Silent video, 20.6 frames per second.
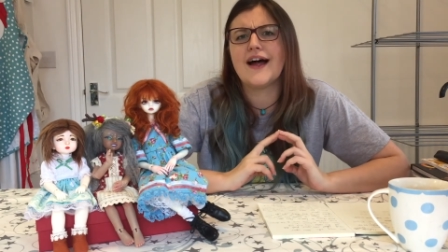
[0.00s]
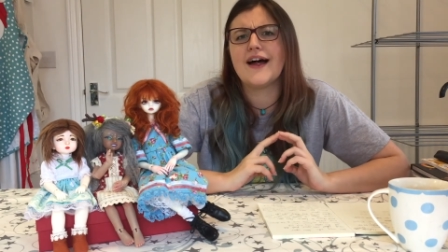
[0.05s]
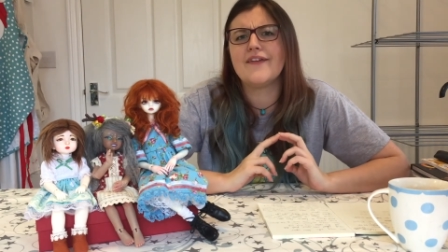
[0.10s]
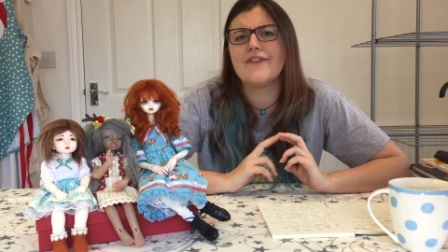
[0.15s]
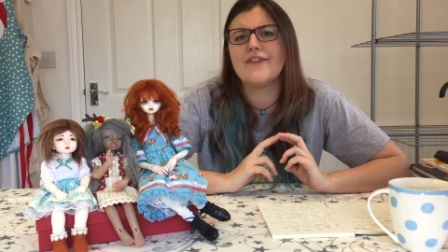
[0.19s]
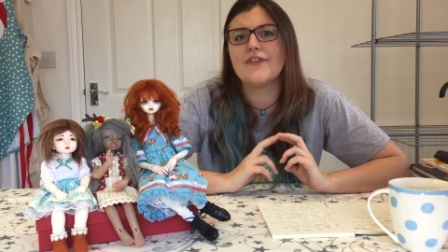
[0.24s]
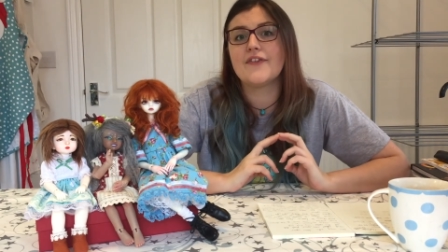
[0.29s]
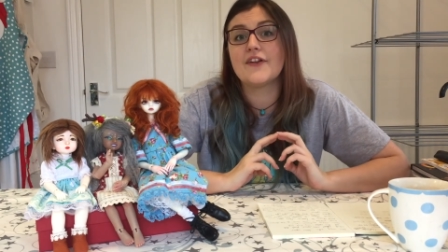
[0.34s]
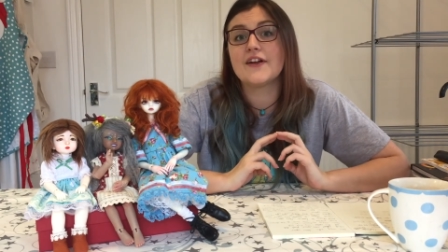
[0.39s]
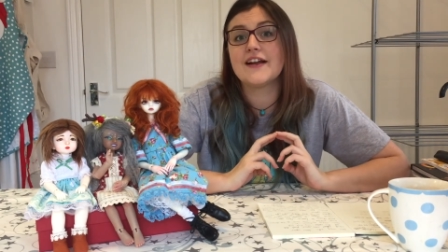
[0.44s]

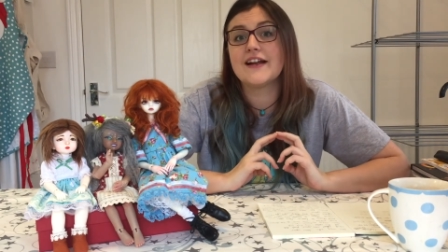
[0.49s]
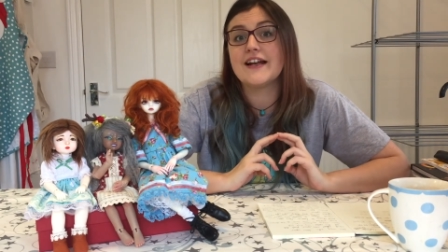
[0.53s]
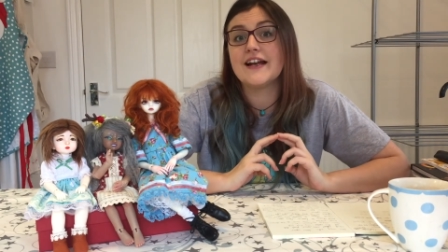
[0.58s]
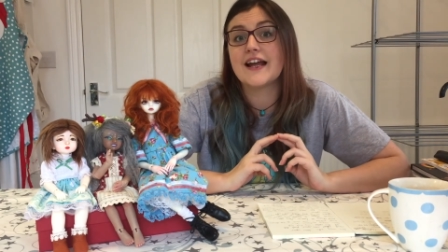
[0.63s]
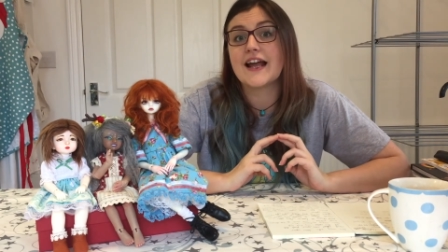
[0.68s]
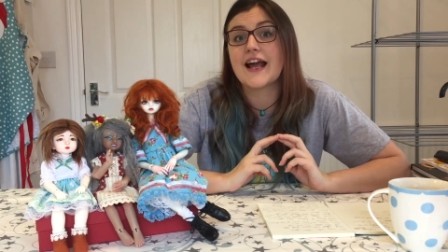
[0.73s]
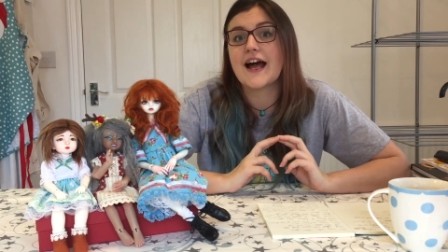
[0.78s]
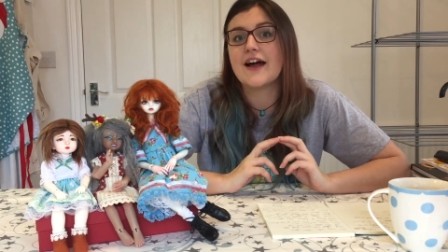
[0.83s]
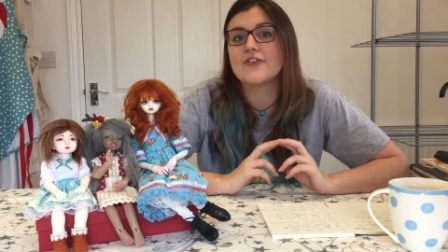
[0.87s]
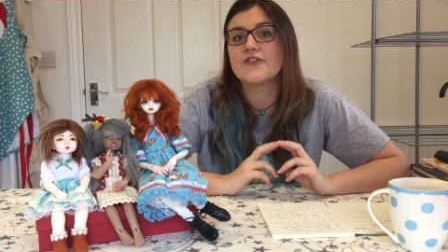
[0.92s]
and the
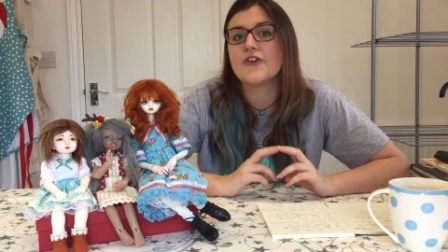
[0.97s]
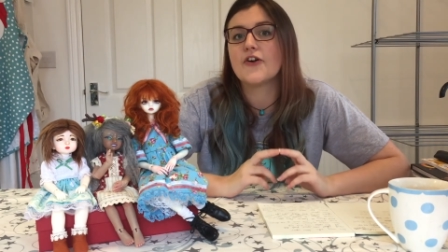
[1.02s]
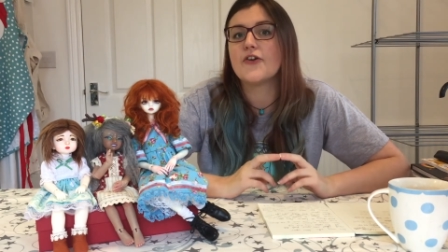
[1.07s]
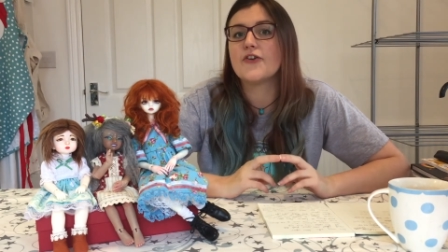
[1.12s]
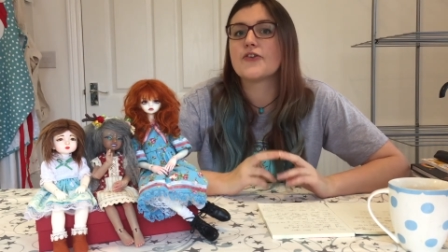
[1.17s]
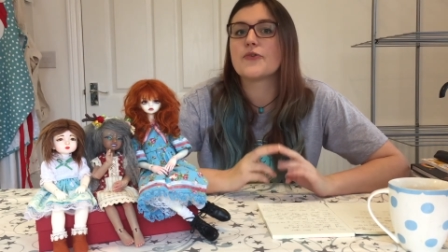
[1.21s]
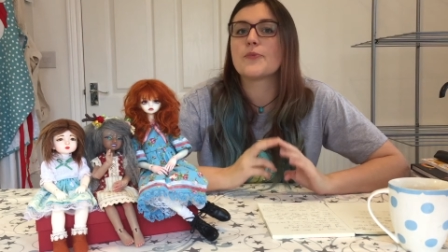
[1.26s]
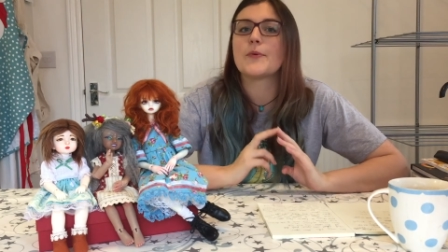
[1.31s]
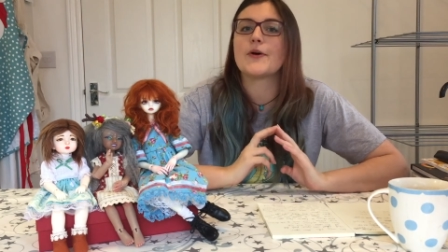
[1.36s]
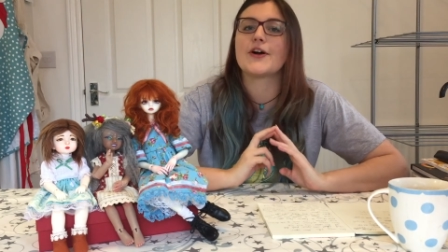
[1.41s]
Lily Cat
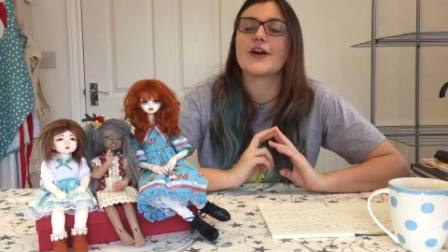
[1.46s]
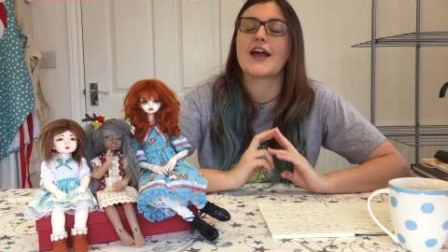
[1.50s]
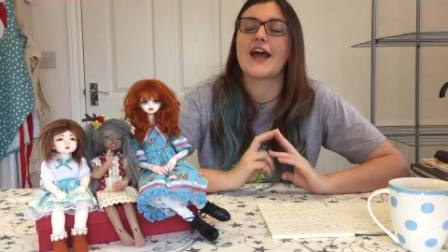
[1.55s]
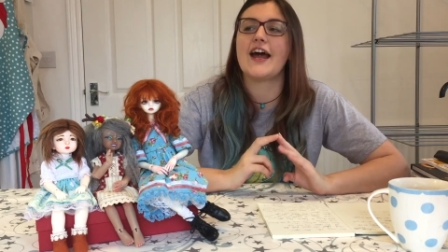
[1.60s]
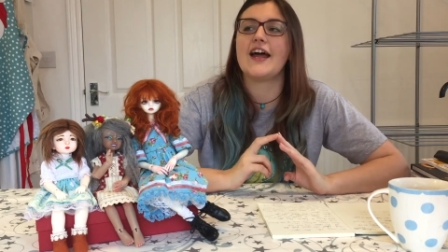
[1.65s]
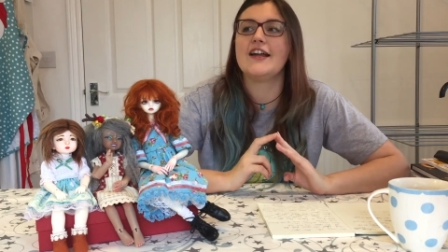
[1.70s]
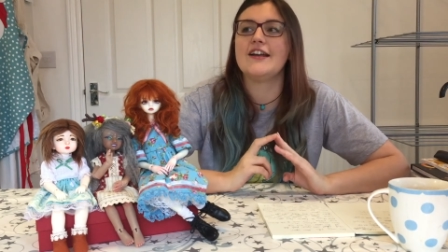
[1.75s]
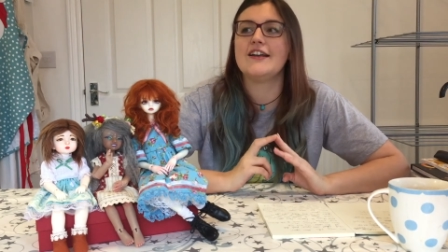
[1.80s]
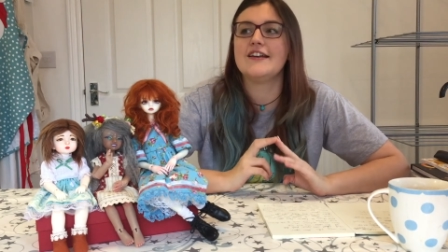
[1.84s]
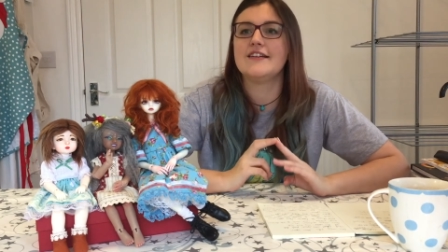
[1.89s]
dolls, but
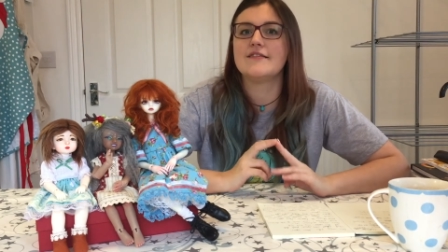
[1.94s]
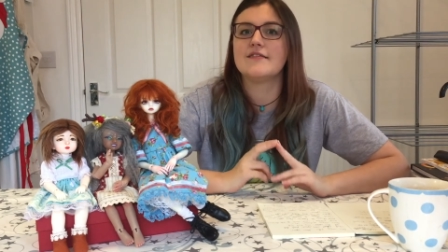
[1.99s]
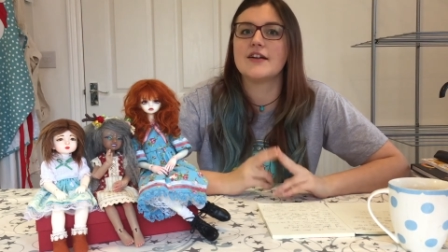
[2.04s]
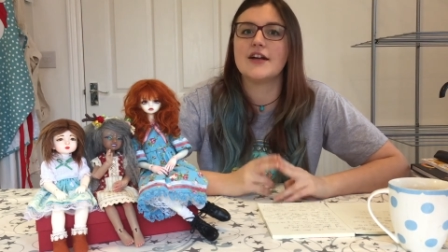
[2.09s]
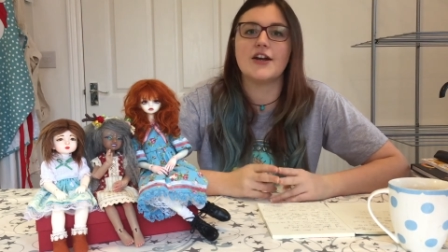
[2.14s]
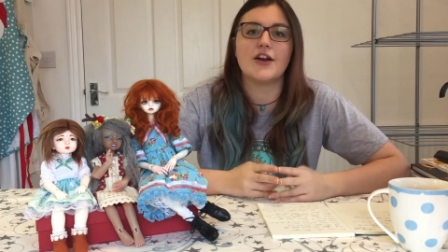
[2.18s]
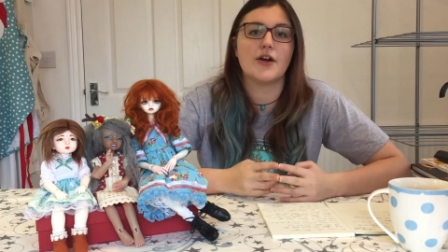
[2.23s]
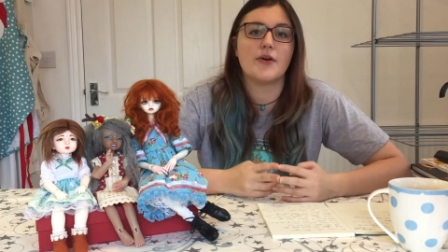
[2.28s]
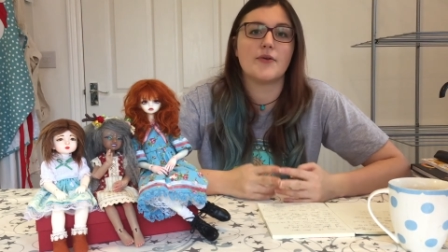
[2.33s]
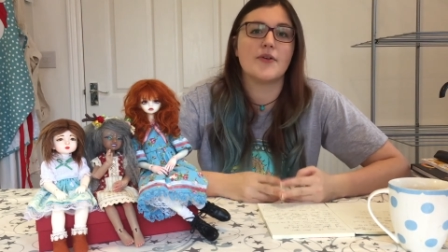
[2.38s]
again,
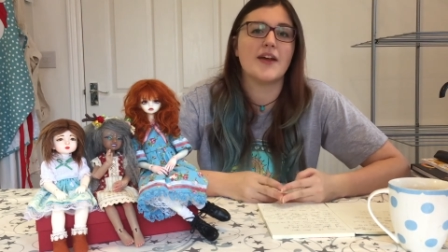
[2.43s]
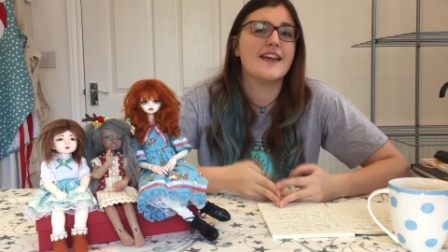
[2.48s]
you know,